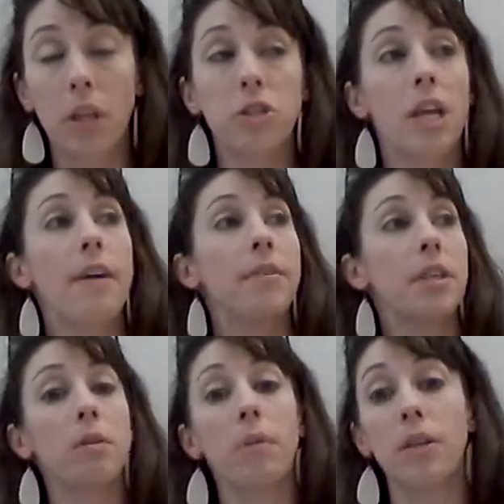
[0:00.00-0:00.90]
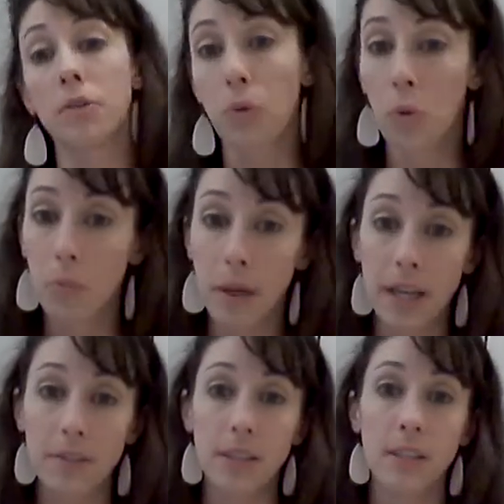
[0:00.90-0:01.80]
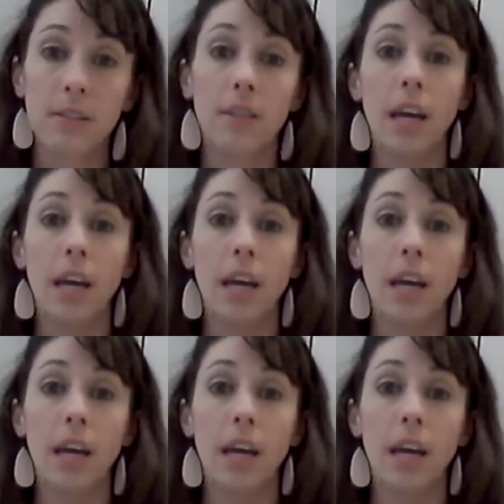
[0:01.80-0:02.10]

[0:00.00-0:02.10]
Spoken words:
They should have the same amount of school buses